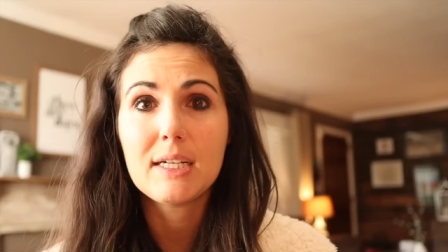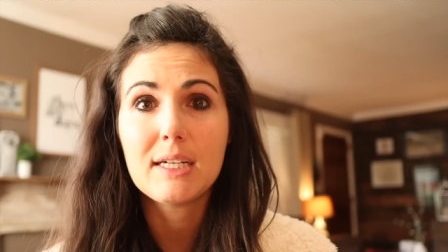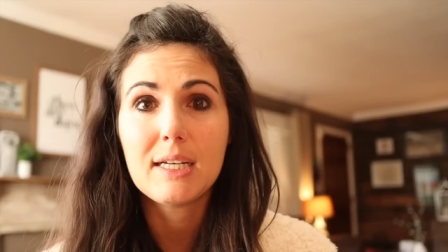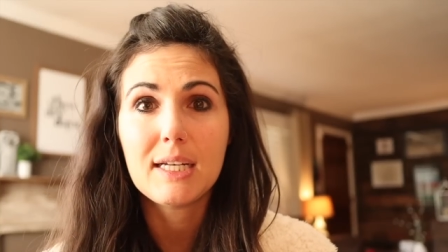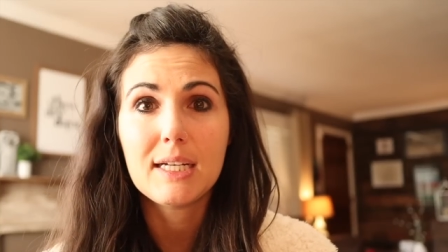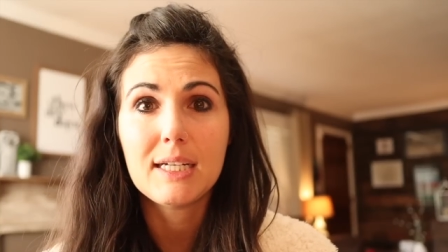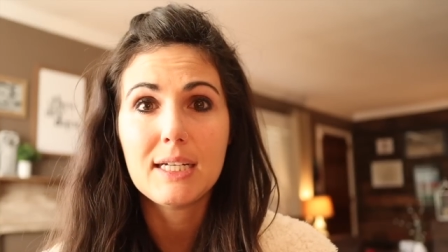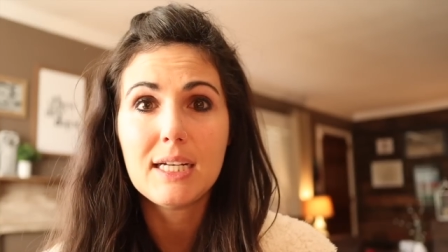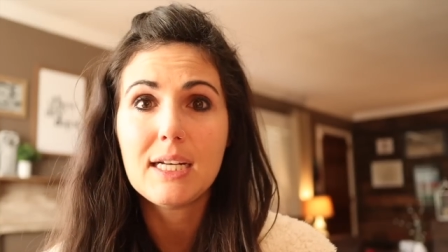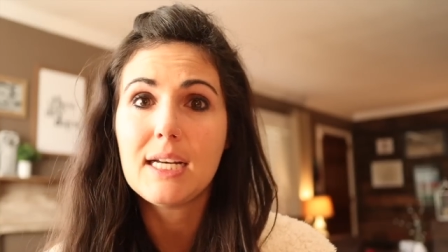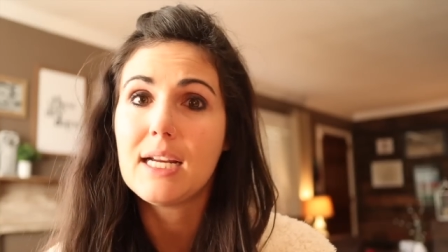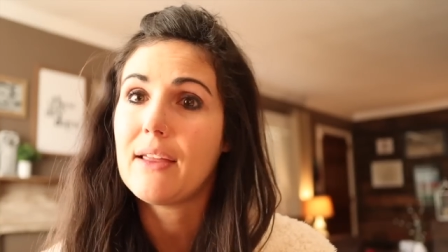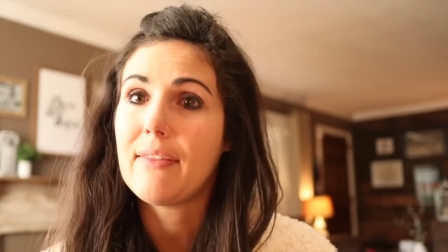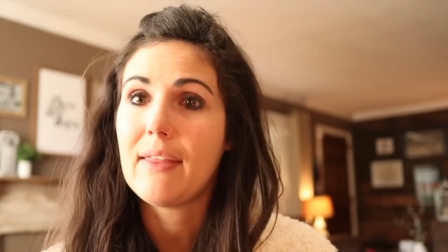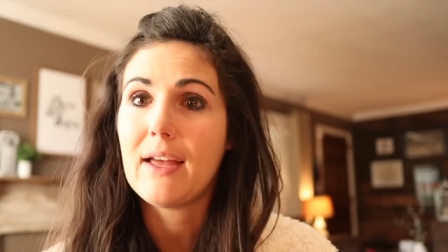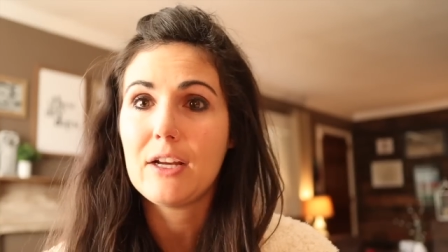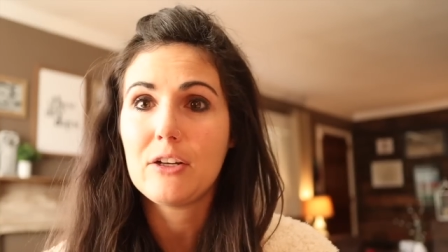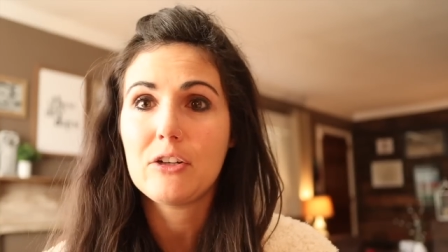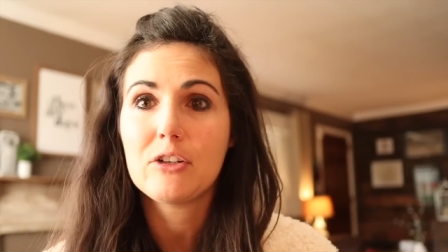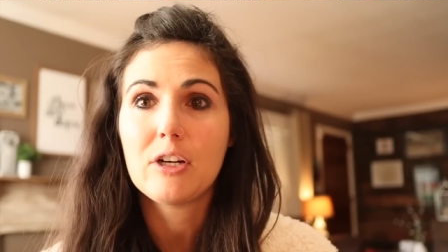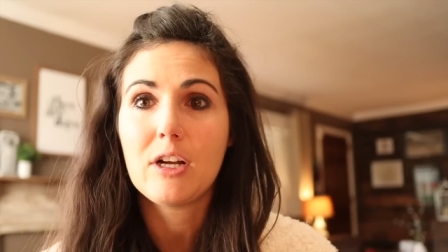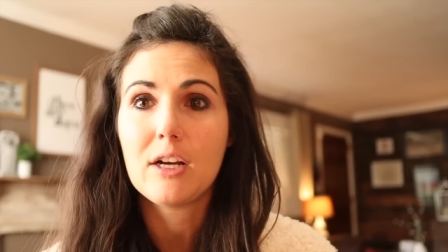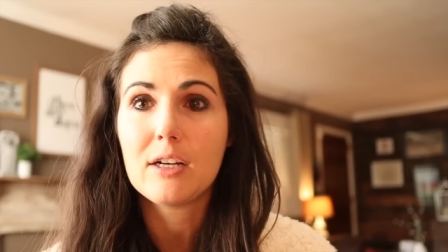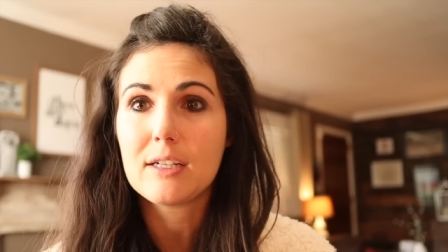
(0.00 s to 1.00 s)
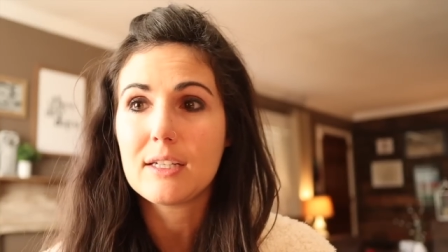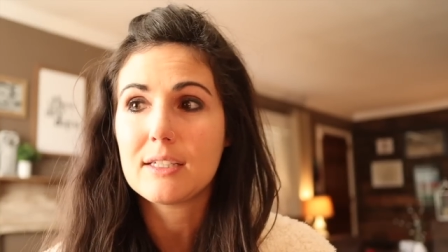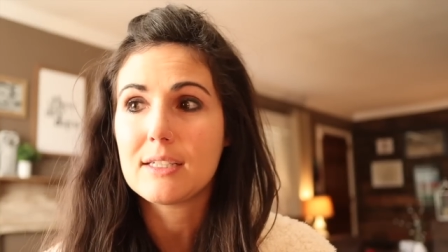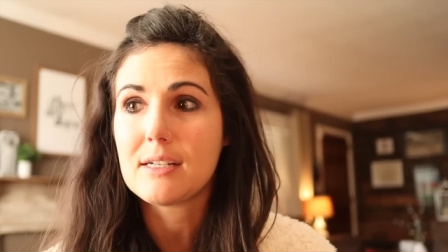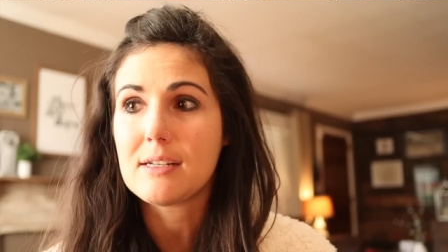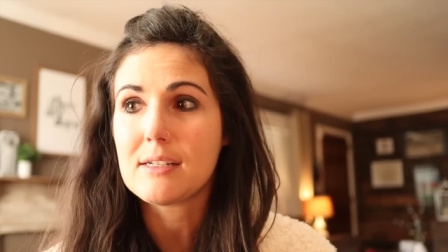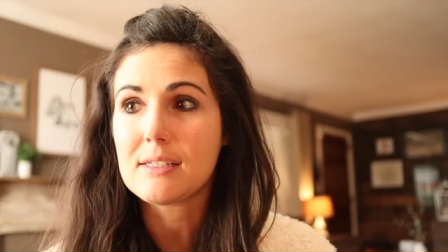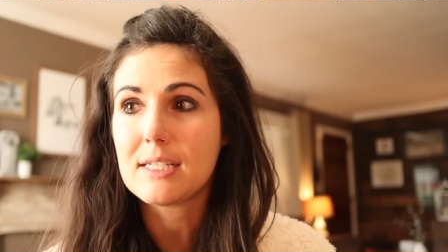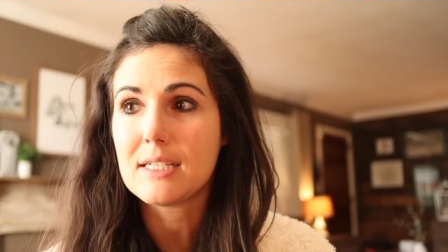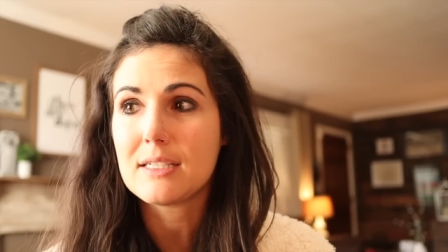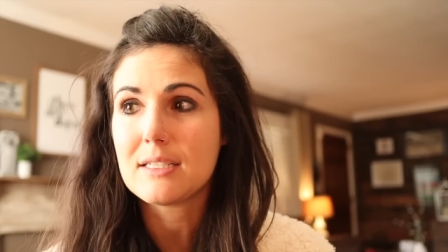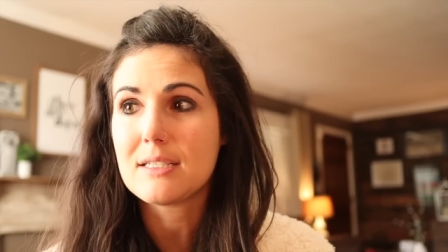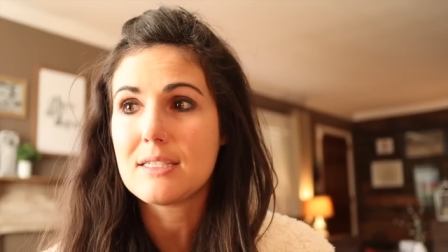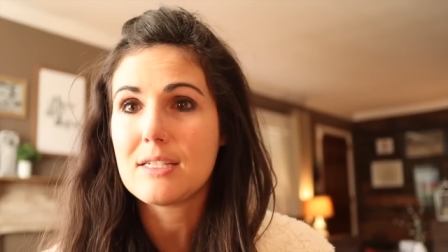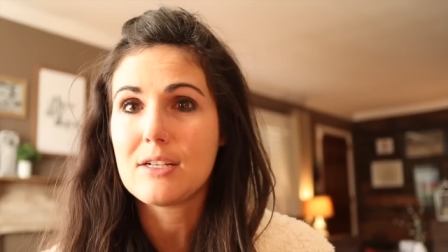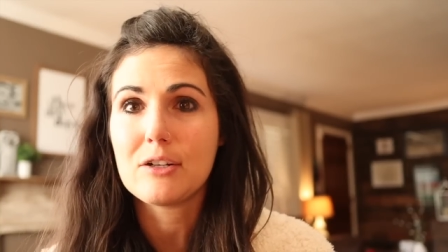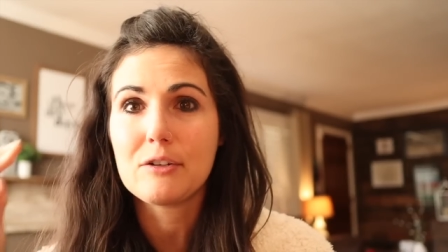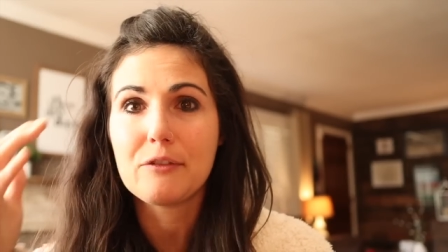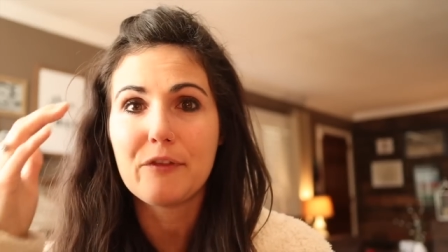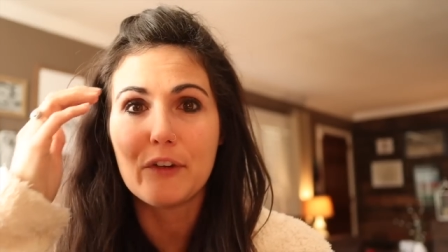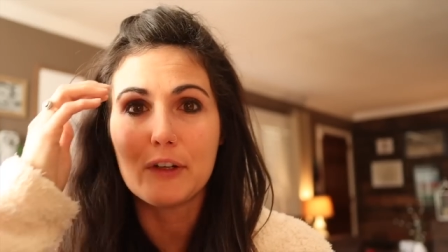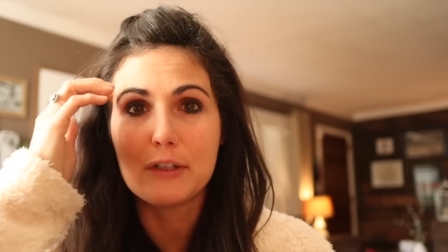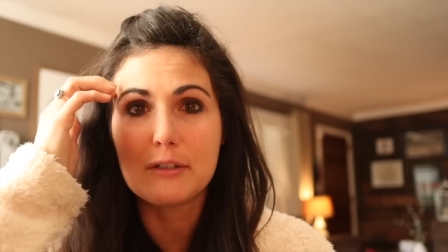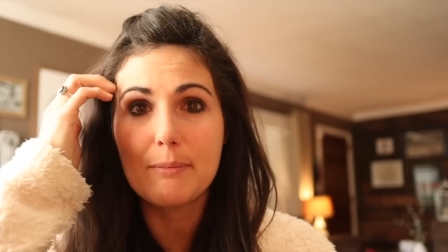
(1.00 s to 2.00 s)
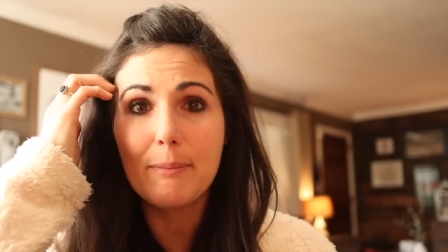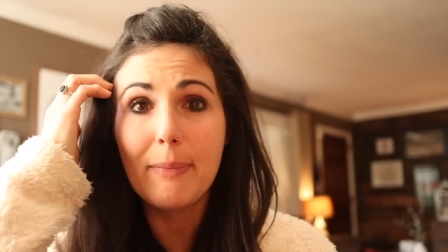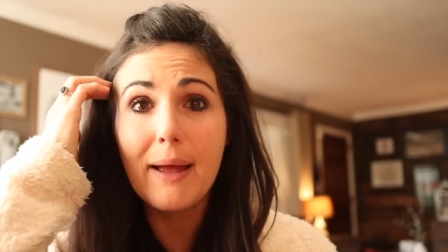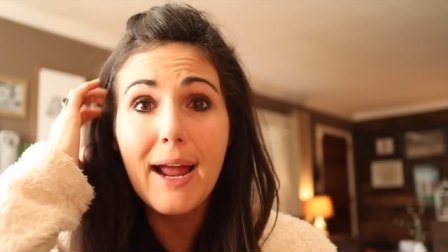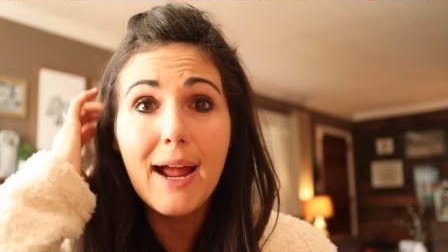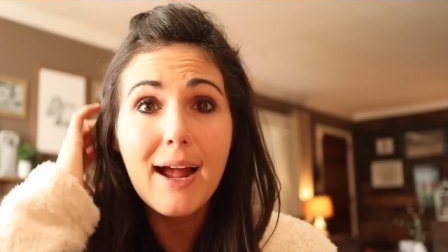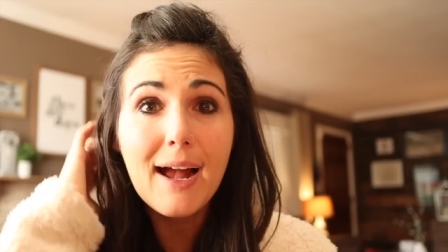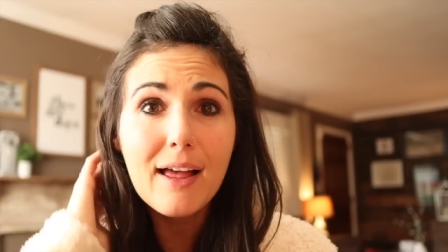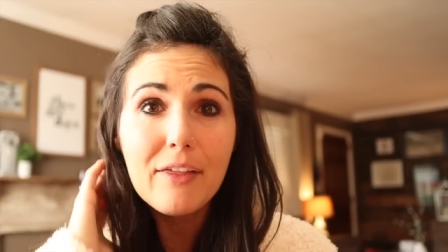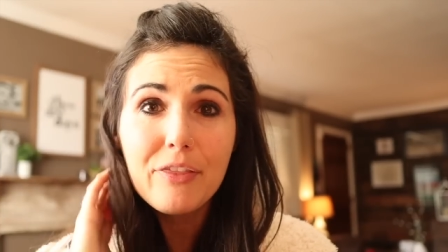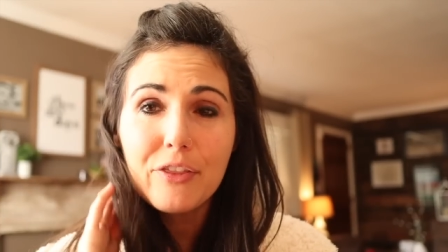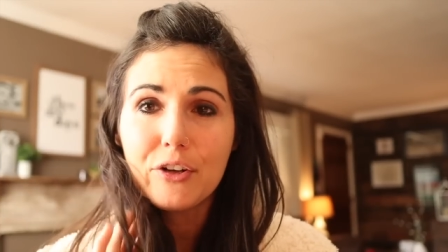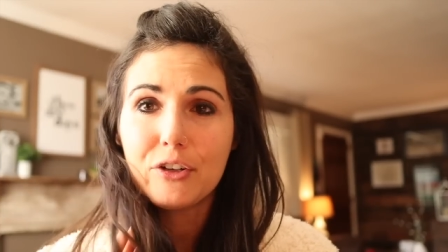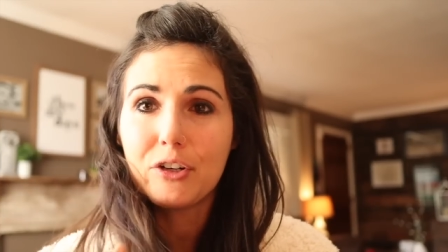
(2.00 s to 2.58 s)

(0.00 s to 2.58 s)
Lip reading: get any of that. You're not going to get to see her first bath.